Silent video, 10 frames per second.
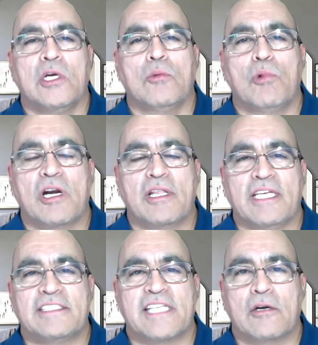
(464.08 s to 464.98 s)
where they
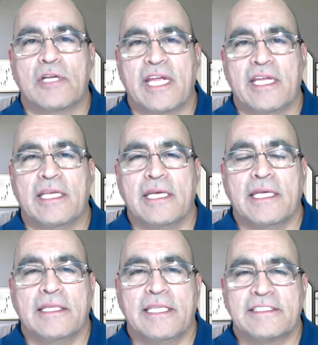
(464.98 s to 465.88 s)
said, okay,
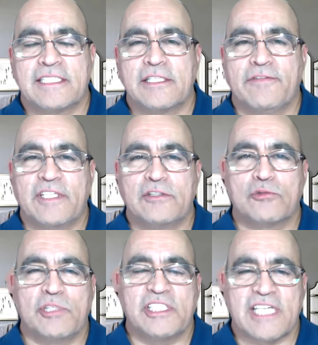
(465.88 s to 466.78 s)
this individual
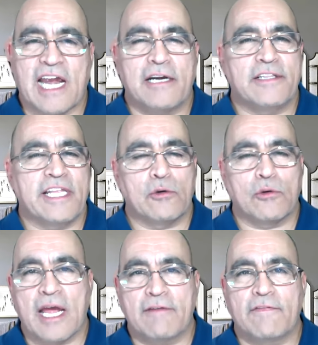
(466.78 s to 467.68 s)
retired, they don't
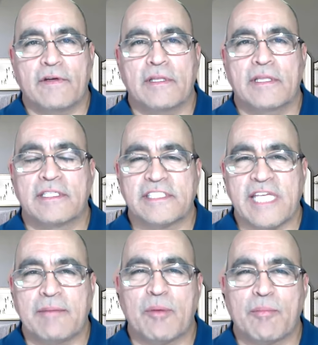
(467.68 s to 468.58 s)
have the
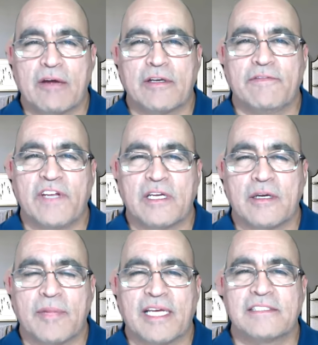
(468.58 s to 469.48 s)
same amount of
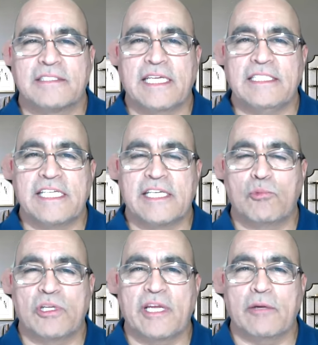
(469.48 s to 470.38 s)
income as they did
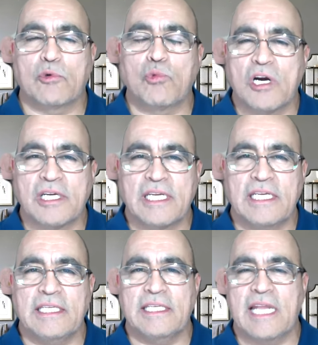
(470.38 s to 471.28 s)
when they were
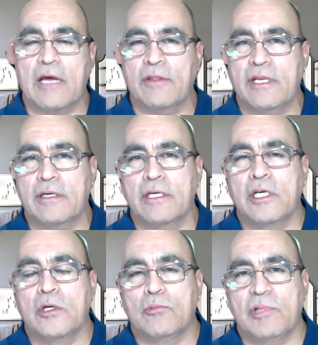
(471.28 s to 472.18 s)
working. Now they're
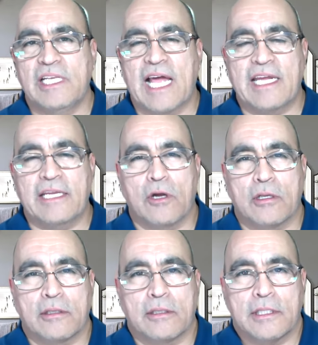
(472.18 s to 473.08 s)
relying
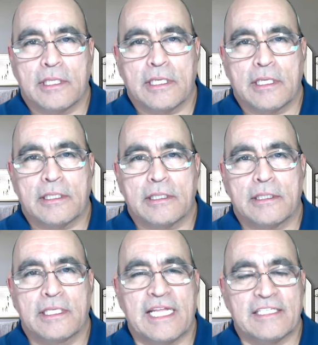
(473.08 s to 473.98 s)
on
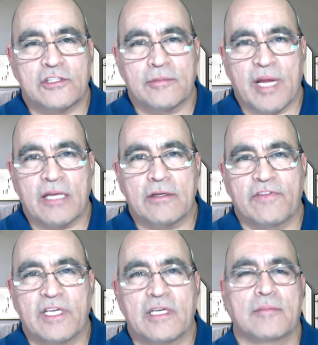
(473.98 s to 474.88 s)
a lesser amount of
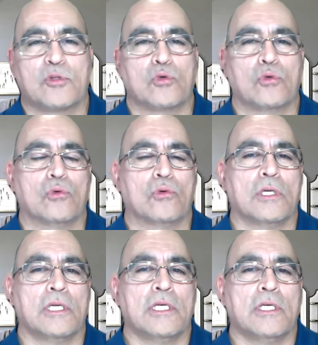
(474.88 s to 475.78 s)
income through
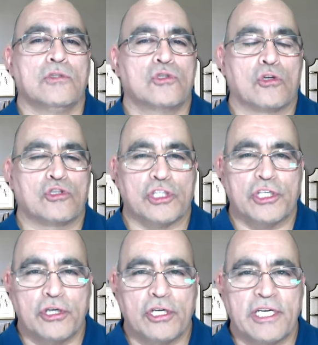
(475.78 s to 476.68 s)
Social
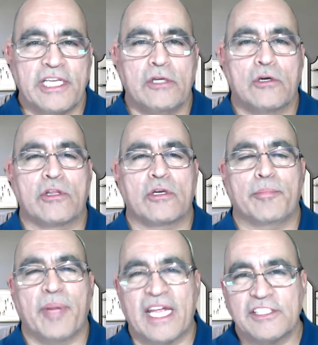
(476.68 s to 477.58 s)
Security or their
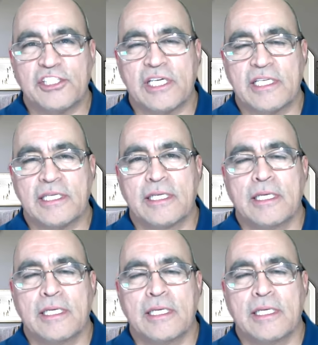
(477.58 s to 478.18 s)
pension,